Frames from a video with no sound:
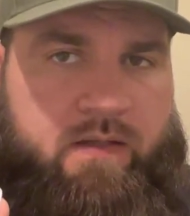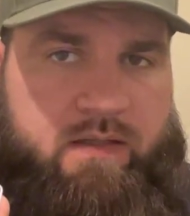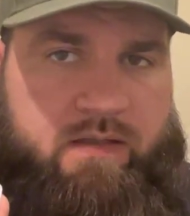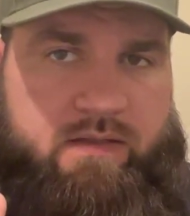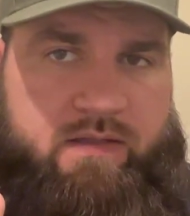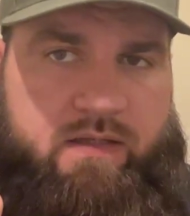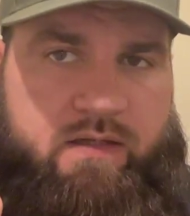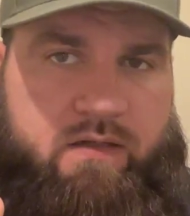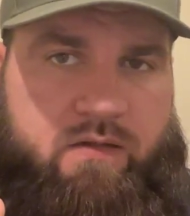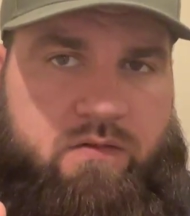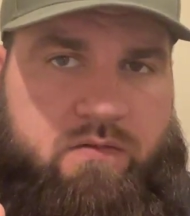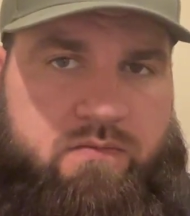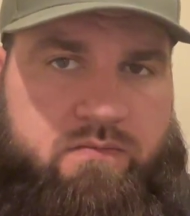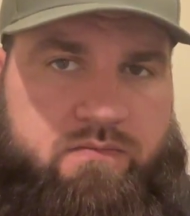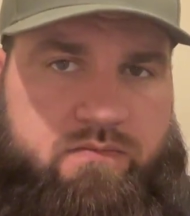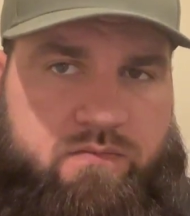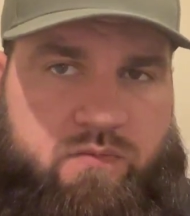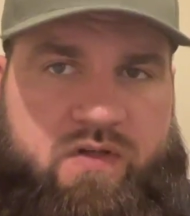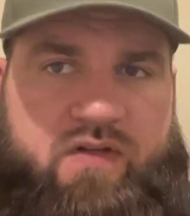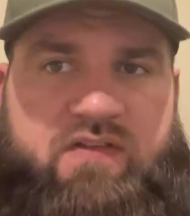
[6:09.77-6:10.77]
Now,
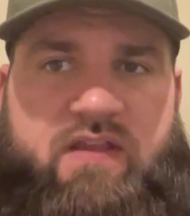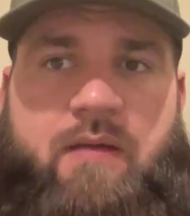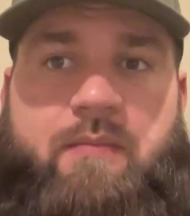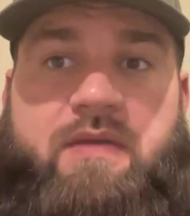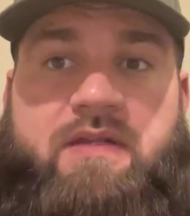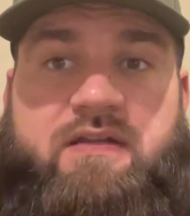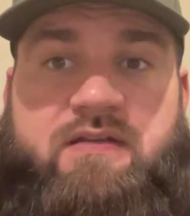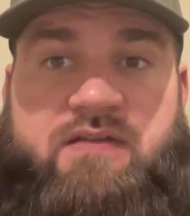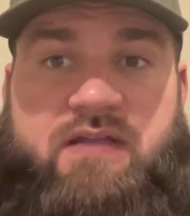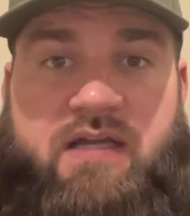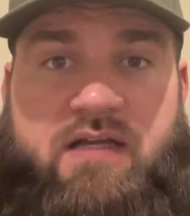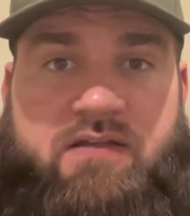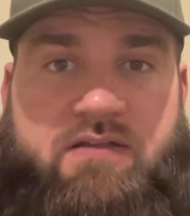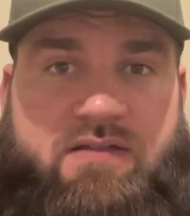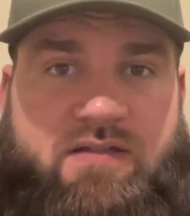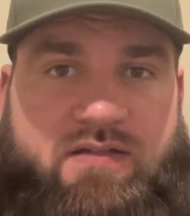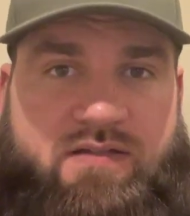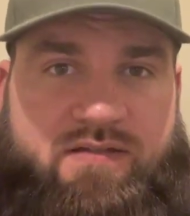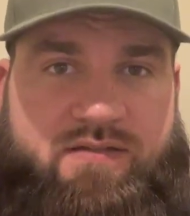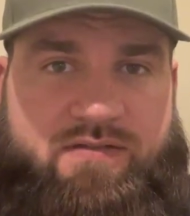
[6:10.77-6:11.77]
what does that mean
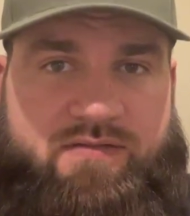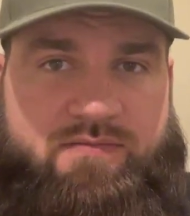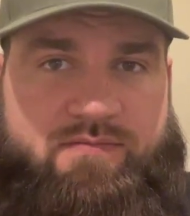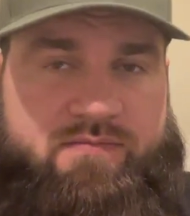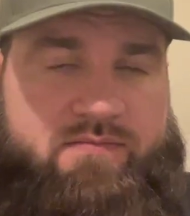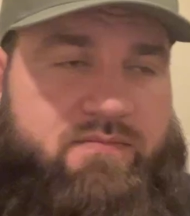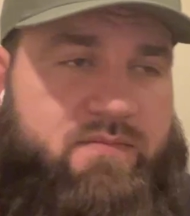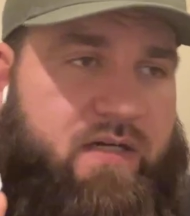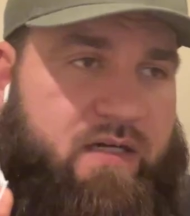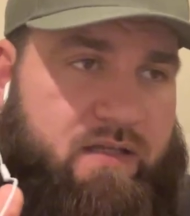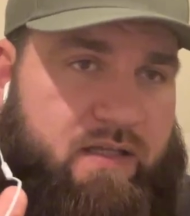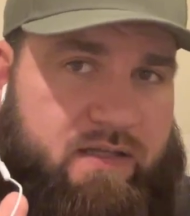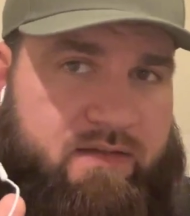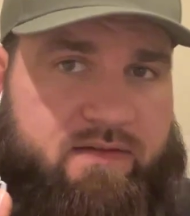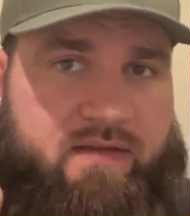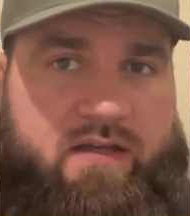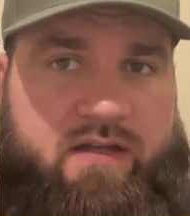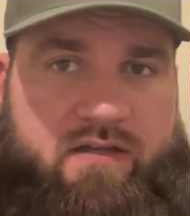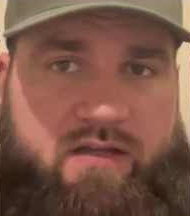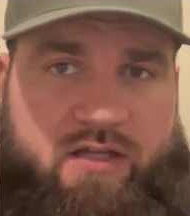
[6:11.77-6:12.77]
exactly? I like
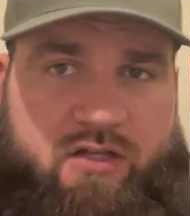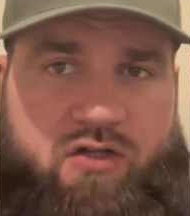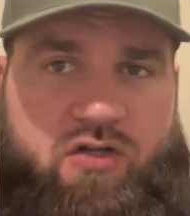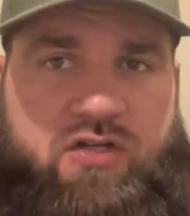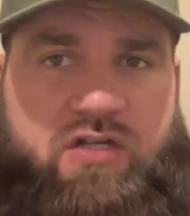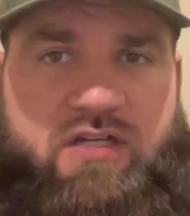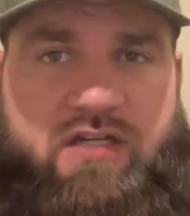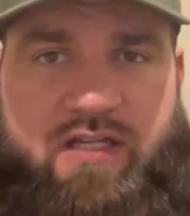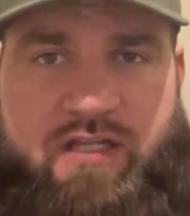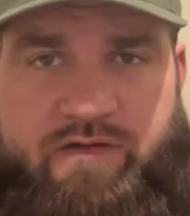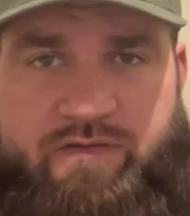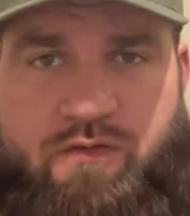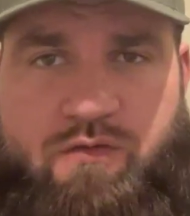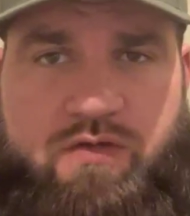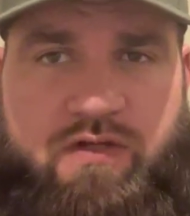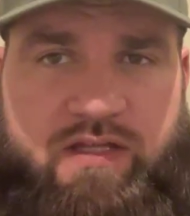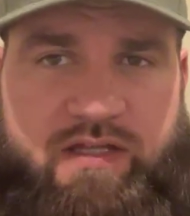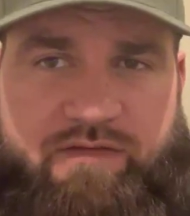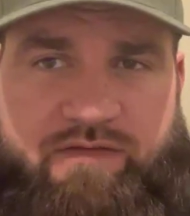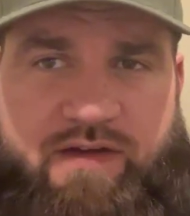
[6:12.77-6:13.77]
tech, I like cooking, I like food,
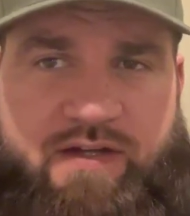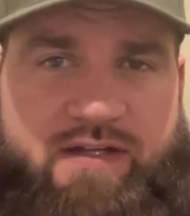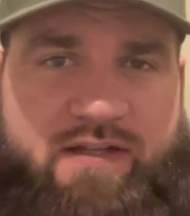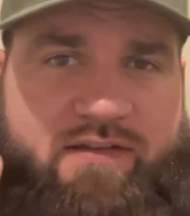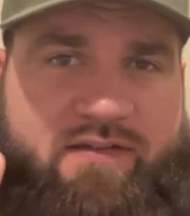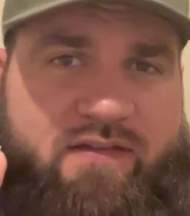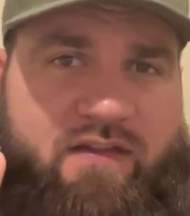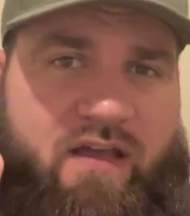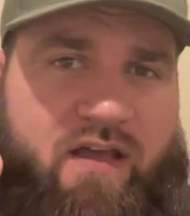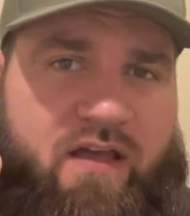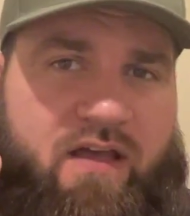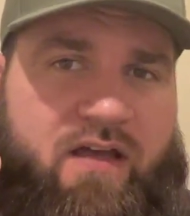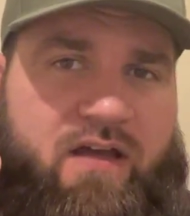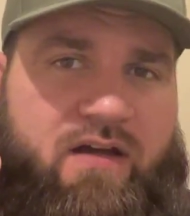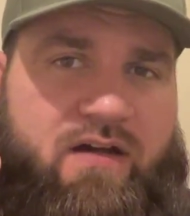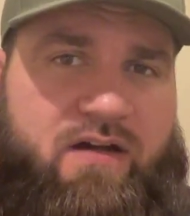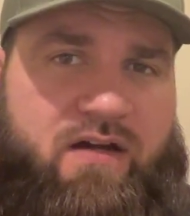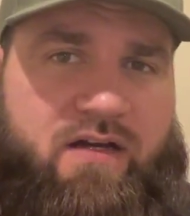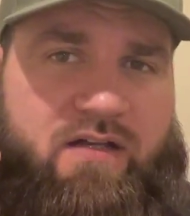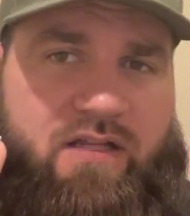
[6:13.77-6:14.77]
I like finance,
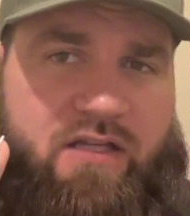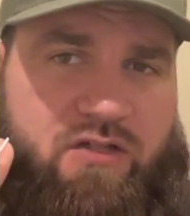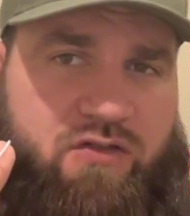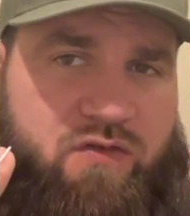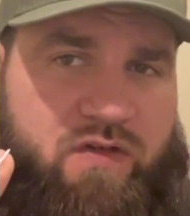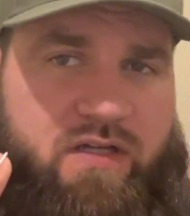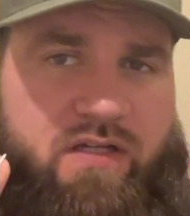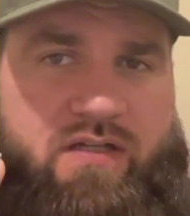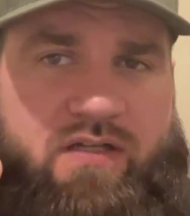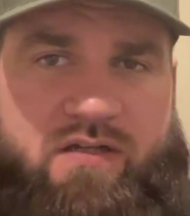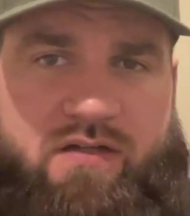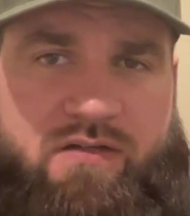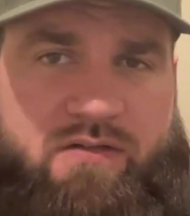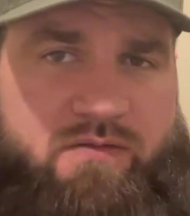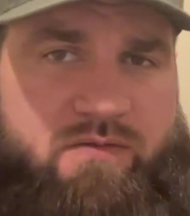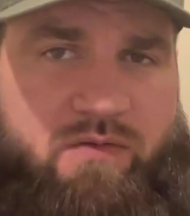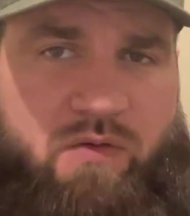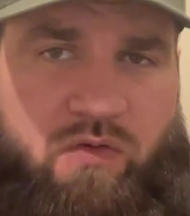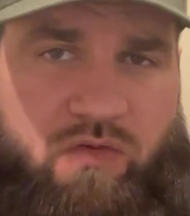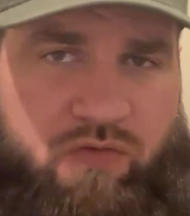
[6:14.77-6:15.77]
I like trade,
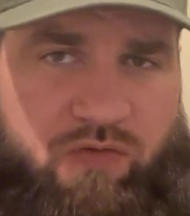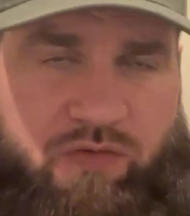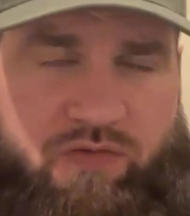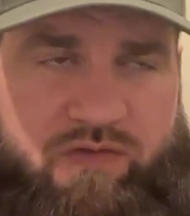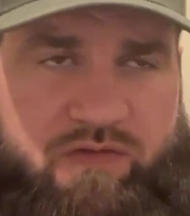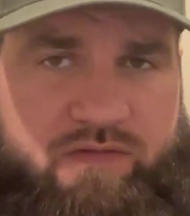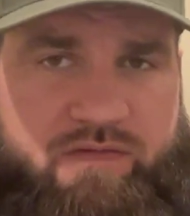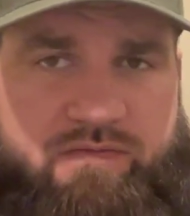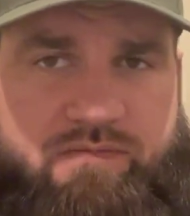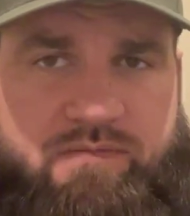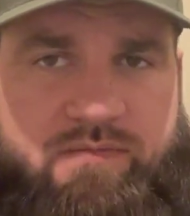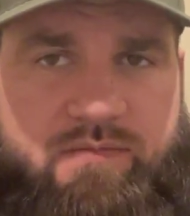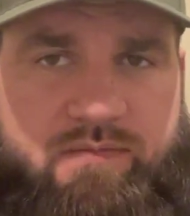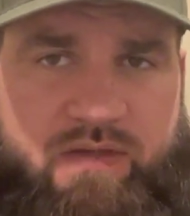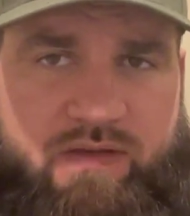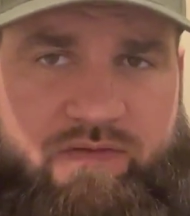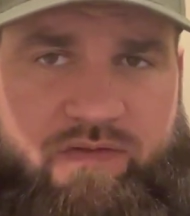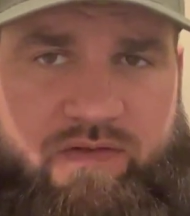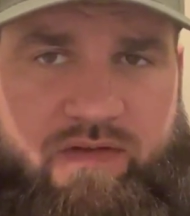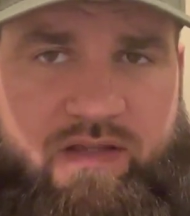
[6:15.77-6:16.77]
all sorts of
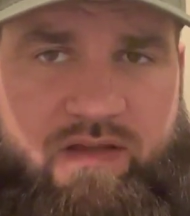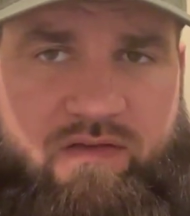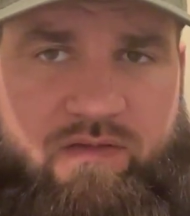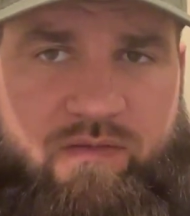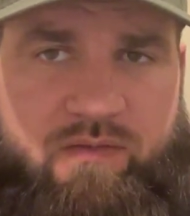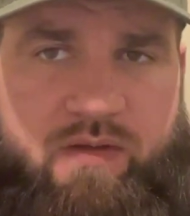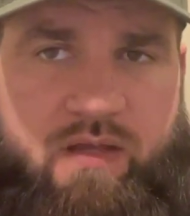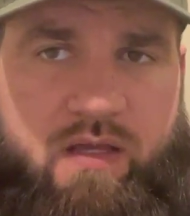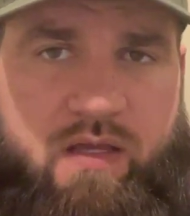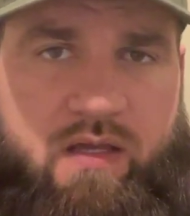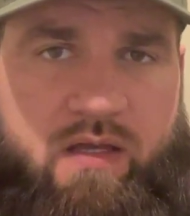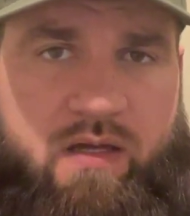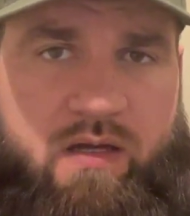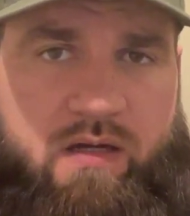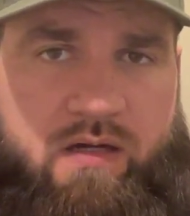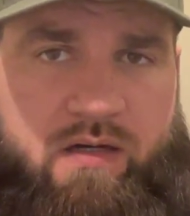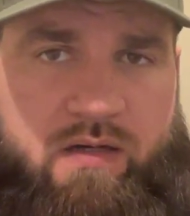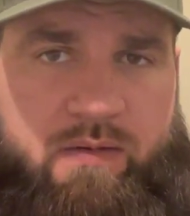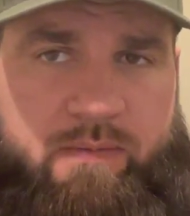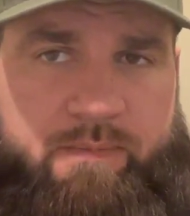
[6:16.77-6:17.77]
different things.
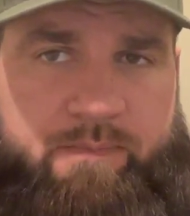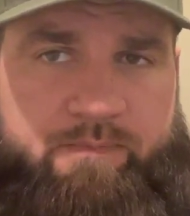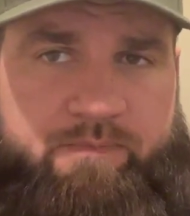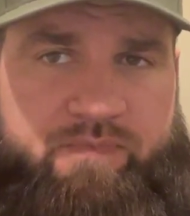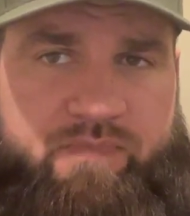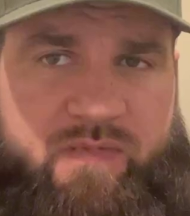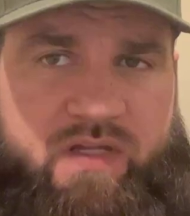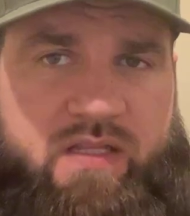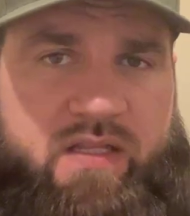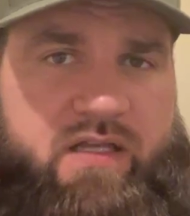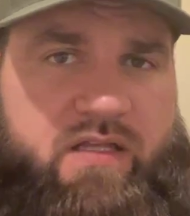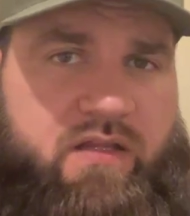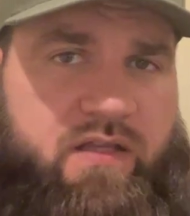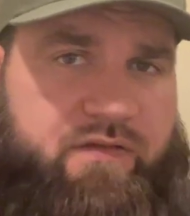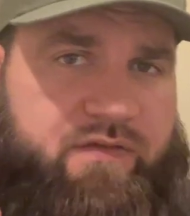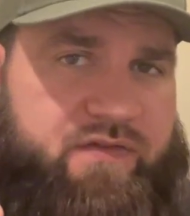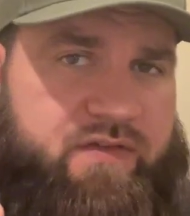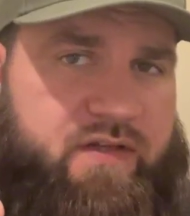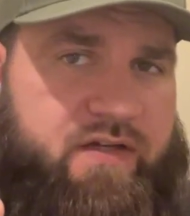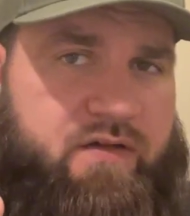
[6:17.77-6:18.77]
I like
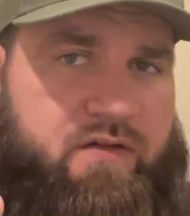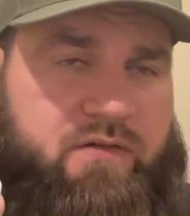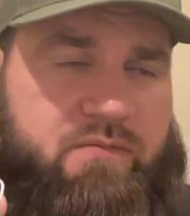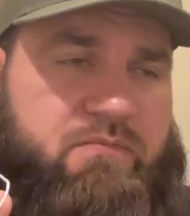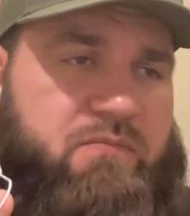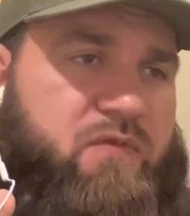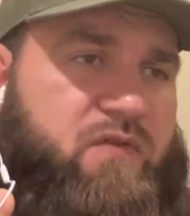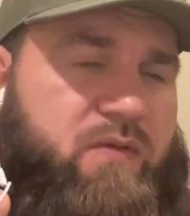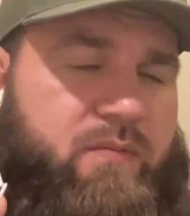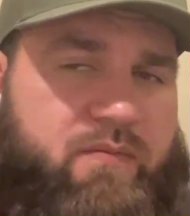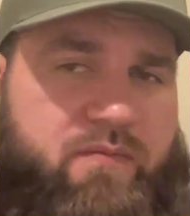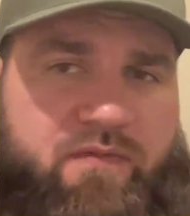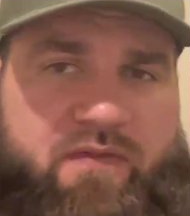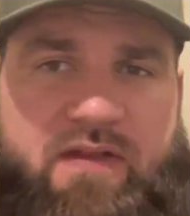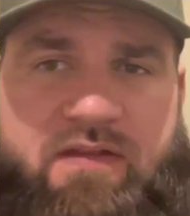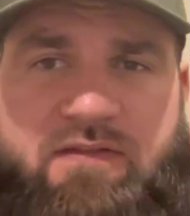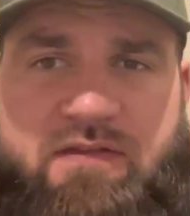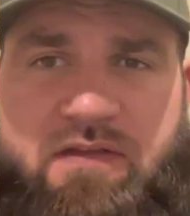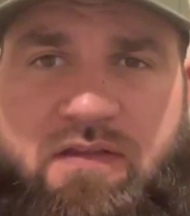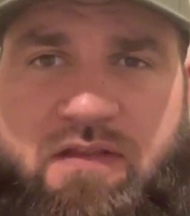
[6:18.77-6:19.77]
lifestyle, some
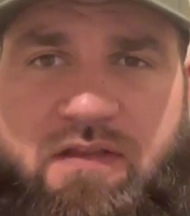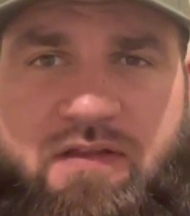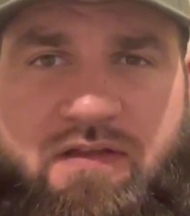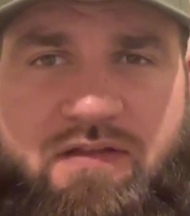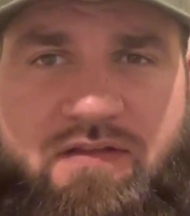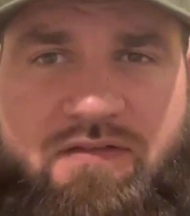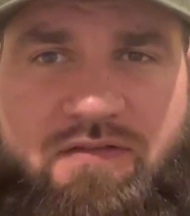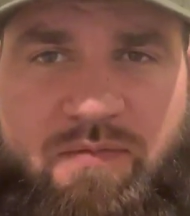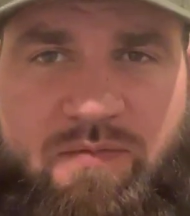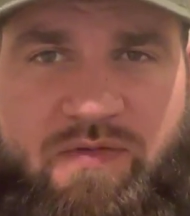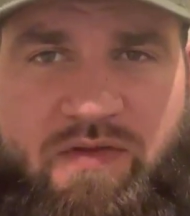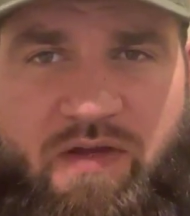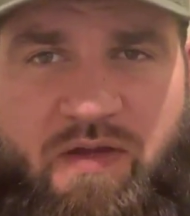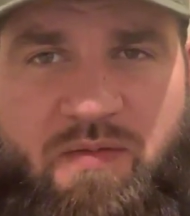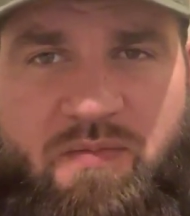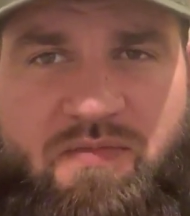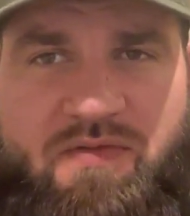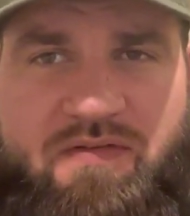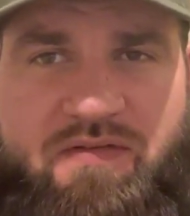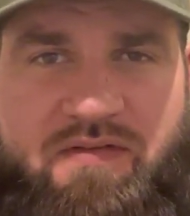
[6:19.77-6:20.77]
fancy things
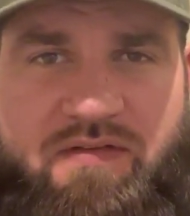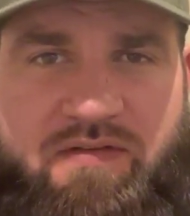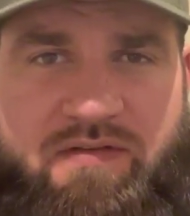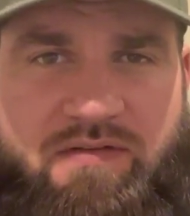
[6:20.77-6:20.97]
sometimes.